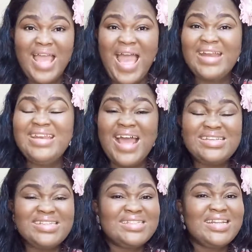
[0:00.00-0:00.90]
and
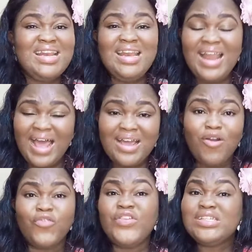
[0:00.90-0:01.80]
that is lack
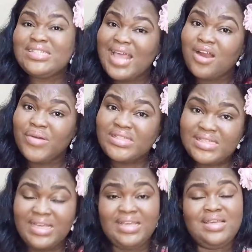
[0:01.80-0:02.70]
of
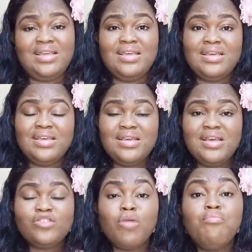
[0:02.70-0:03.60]
integrity.
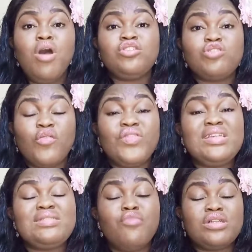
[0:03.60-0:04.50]
So most of
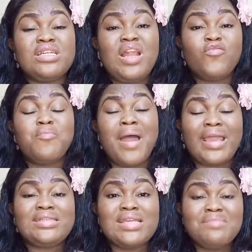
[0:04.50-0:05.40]
these multi-level
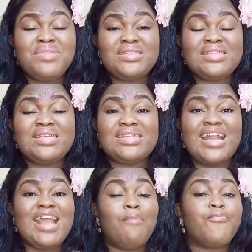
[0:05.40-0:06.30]
marketing businesses and
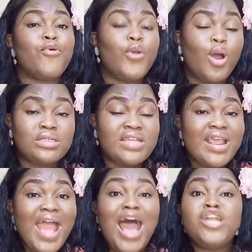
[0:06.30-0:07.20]
their products
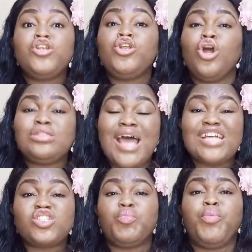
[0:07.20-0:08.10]
are not
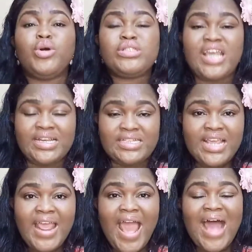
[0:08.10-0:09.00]
as potent
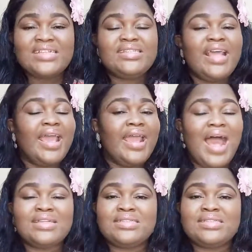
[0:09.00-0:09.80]
as they